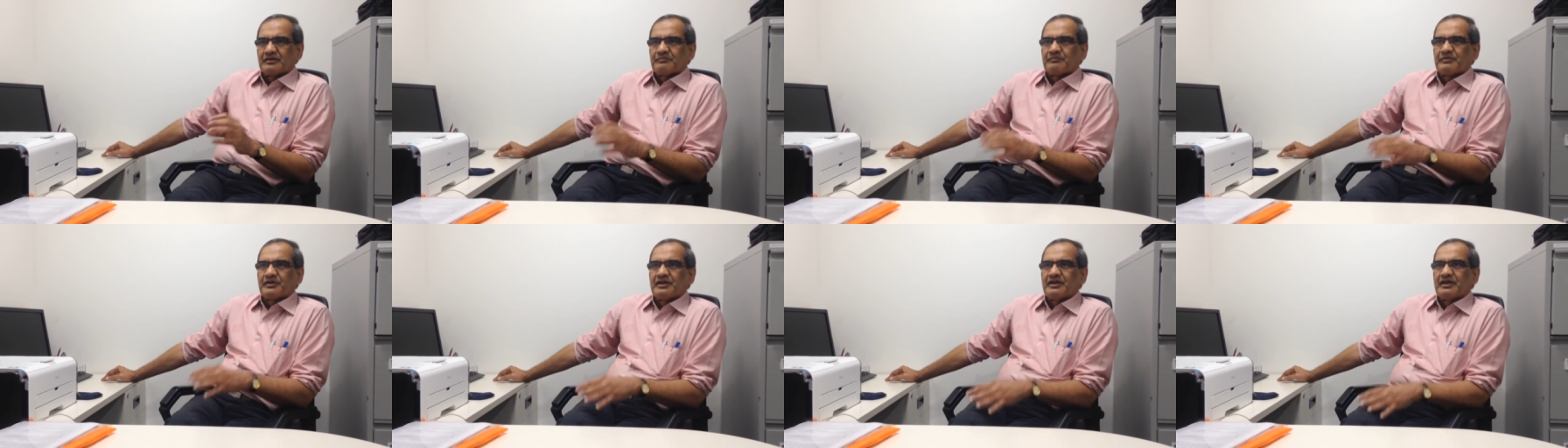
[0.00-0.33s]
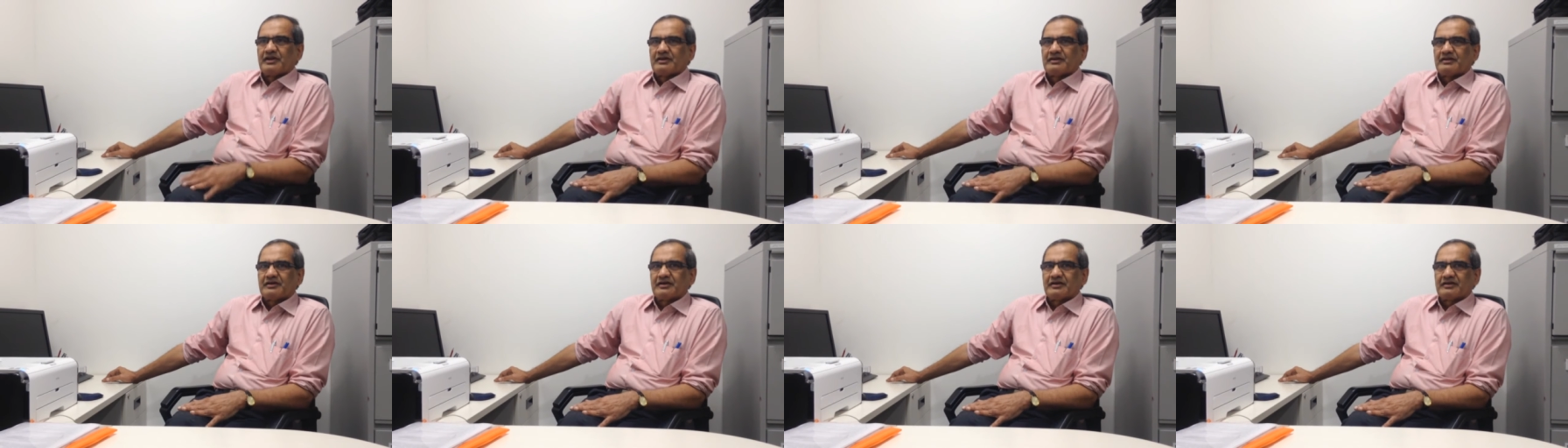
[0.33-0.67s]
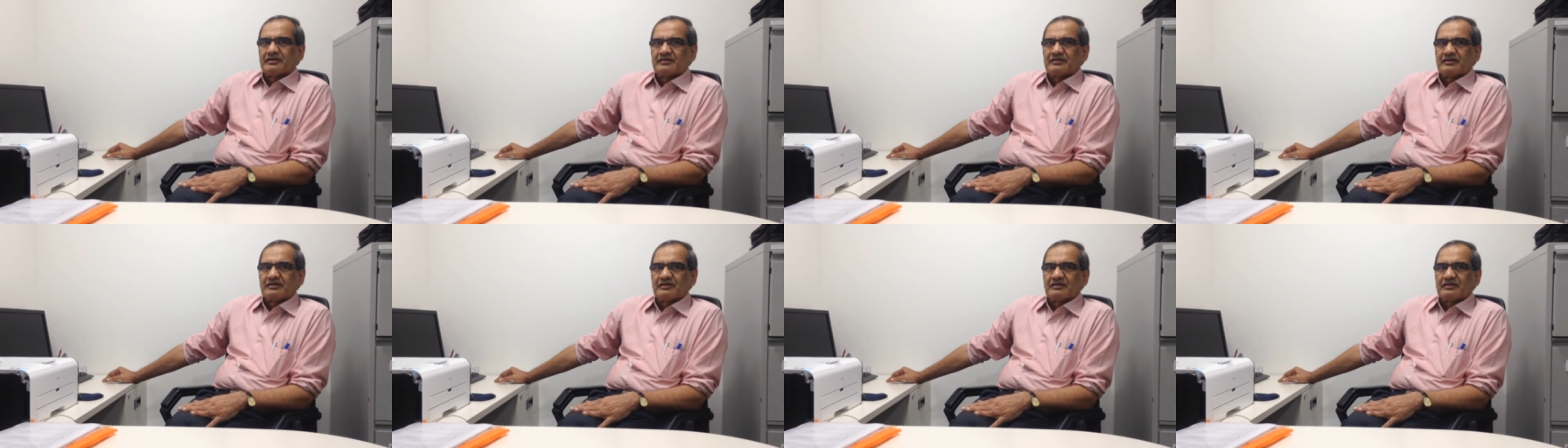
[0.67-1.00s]
the
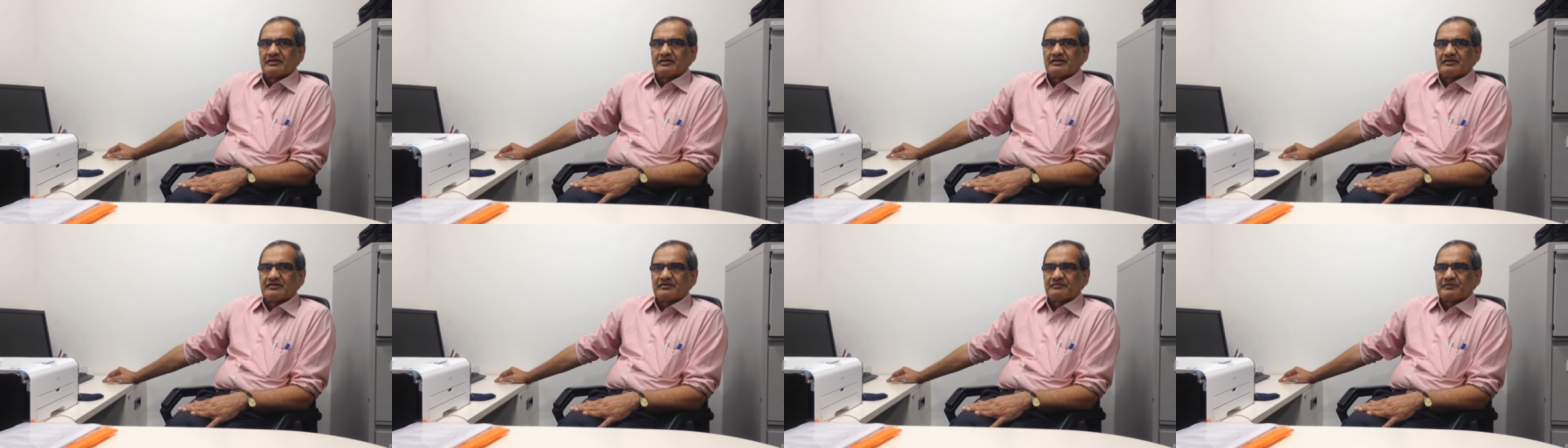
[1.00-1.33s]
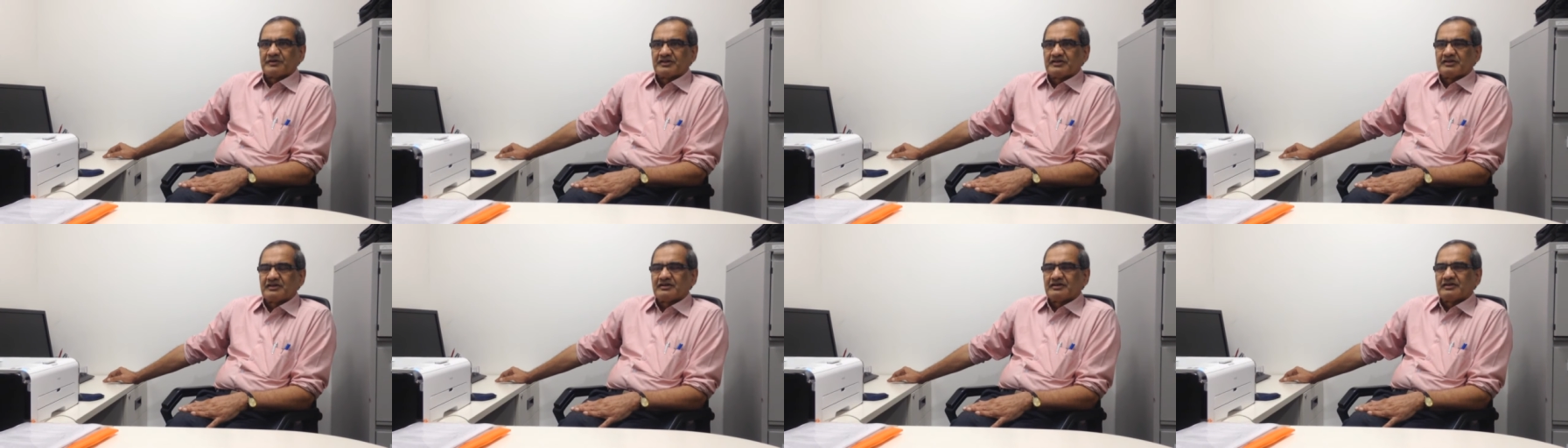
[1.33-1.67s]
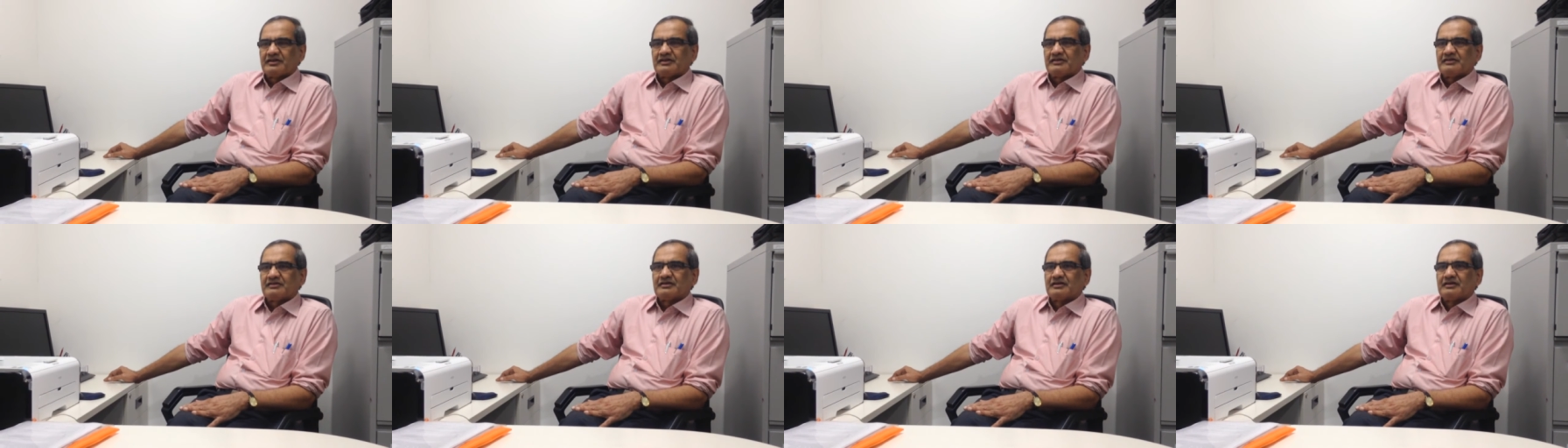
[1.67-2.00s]
pediatric uh,
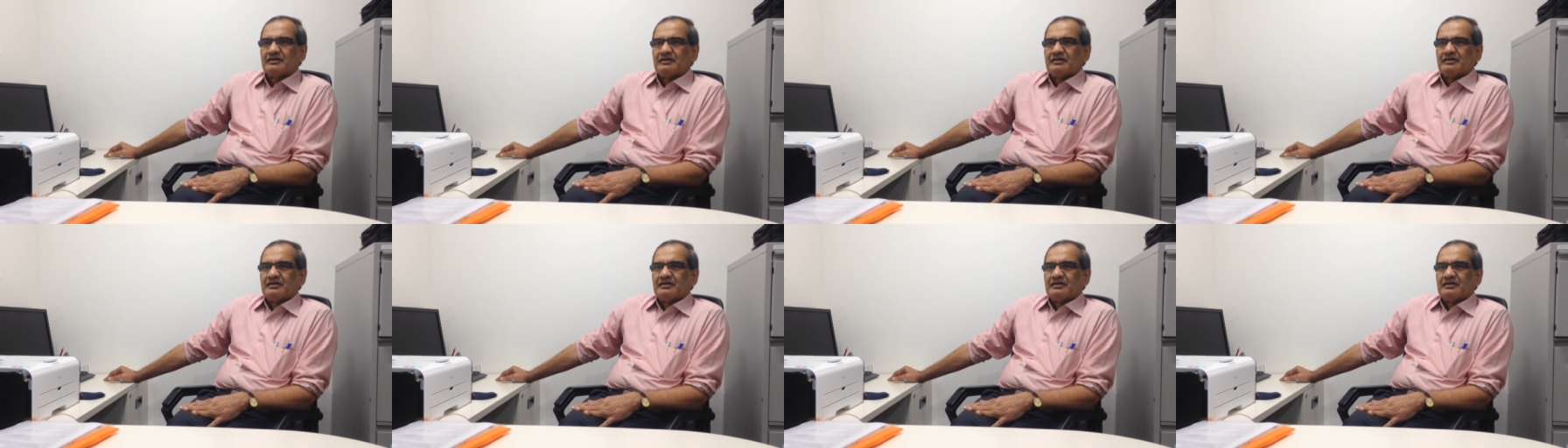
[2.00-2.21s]
specialties